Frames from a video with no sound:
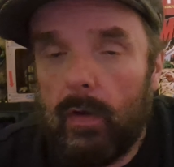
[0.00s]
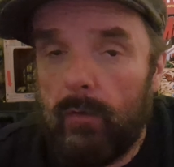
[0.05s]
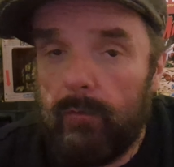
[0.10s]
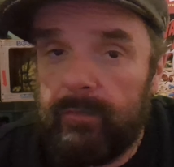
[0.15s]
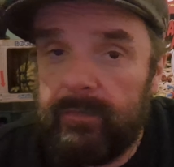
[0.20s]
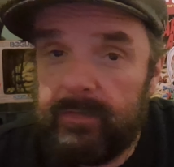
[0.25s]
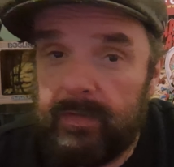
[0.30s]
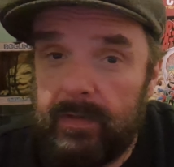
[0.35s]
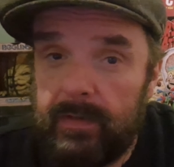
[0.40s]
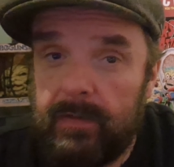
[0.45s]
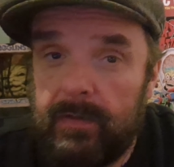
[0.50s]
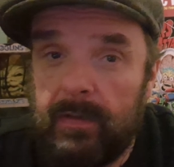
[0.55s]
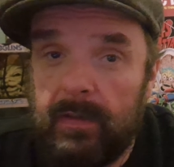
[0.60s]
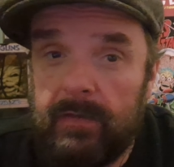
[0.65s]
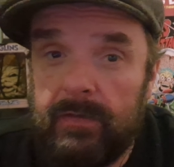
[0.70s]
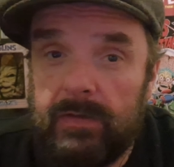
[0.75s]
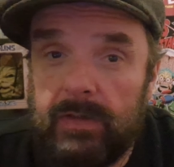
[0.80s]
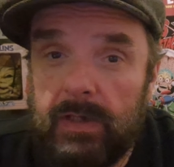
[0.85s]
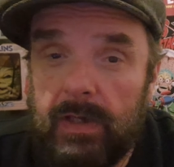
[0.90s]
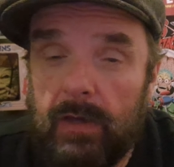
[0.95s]
Obviously
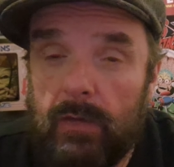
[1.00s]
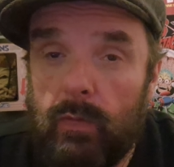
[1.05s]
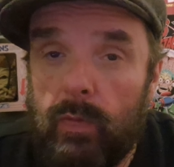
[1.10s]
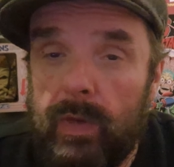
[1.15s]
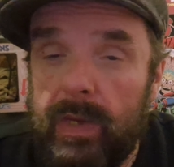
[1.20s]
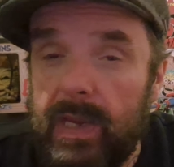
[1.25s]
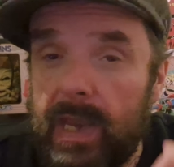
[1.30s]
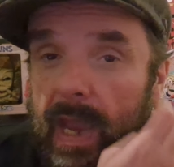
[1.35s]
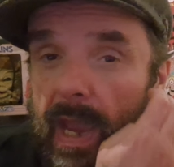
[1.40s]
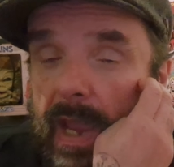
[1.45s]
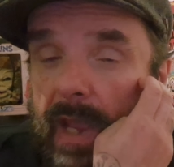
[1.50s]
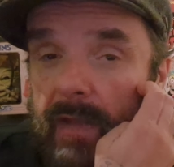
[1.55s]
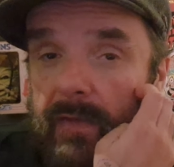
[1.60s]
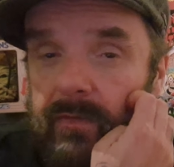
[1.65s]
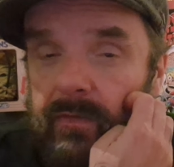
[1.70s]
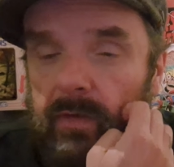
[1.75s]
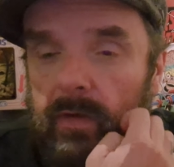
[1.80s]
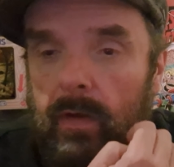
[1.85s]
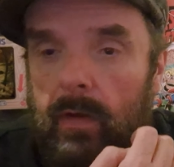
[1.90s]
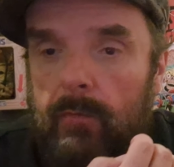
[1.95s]
this year we
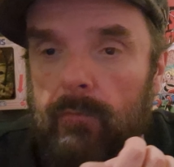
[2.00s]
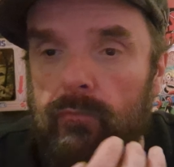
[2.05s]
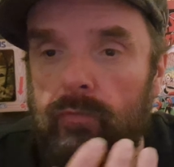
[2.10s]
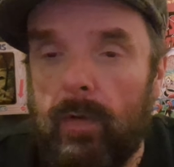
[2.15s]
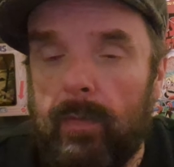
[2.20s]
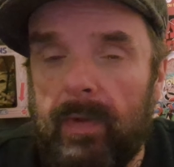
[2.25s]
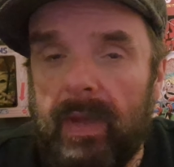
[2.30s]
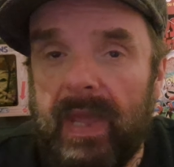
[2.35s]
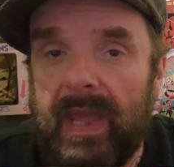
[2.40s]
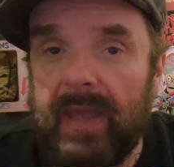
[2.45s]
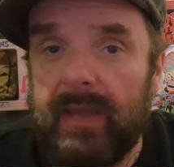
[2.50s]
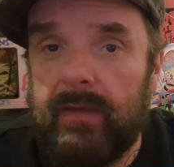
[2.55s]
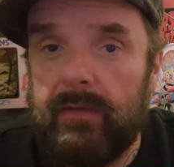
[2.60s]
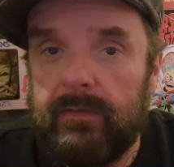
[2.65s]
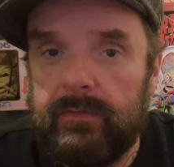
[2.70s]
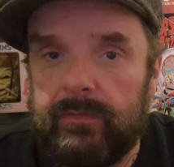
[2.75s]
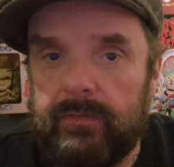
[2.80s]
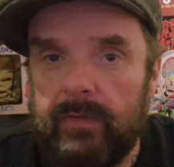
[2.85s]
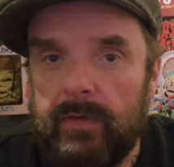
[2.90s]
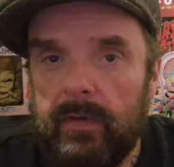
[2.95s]
had Robert
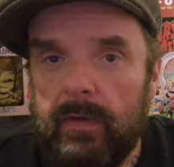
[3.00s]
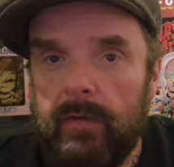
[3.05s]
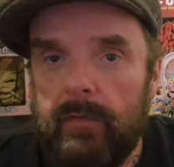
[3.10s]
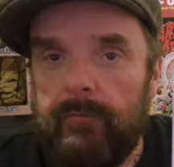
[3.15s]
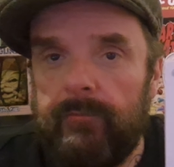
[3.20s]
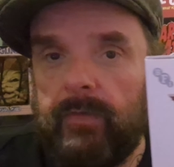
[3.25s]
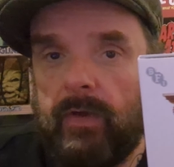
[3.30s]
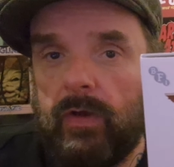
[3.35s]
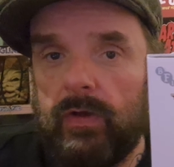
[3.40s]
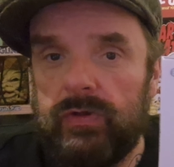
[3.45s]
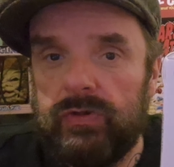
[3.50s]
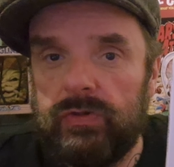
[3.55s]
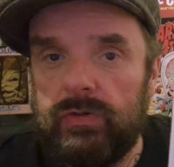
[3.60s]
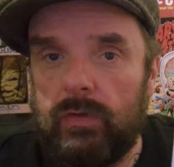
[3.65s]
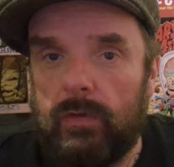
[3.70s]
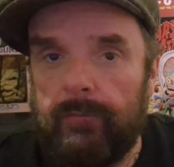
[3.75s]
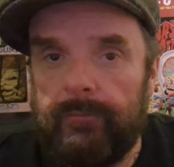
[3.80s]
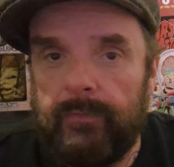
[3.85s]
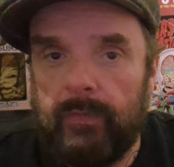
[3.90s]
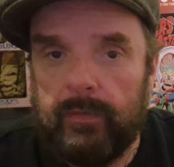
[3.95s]
Eggers'
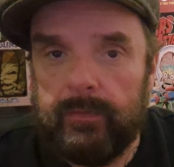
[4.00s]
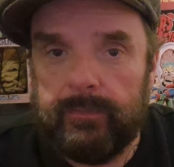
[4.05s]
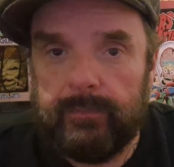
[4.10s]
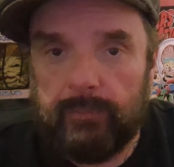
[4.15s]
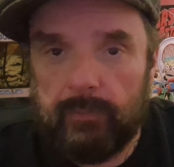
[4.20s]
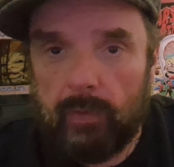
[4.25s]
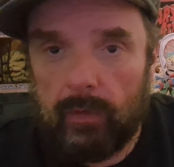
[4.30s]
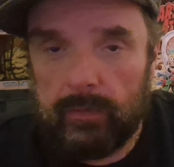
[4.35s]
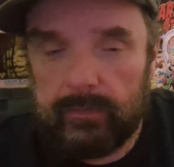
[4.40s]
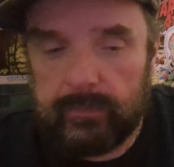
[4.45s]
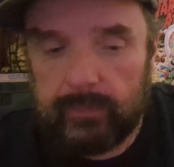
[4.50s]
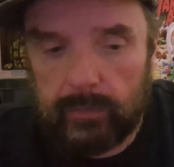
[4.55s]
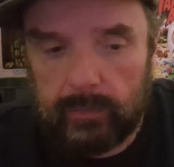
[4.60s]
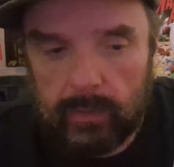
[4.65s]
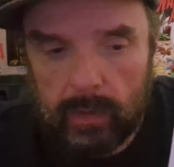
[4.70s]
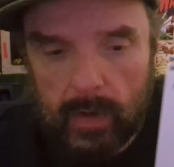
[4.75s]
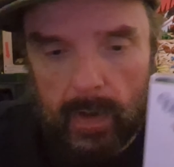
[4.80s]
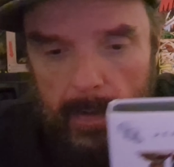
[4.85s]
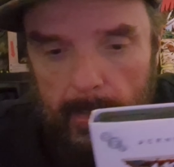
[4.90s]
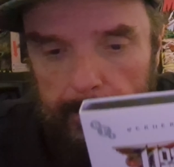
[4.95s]
version of
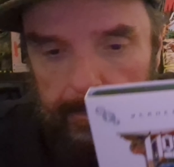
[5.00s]
Nosferatu,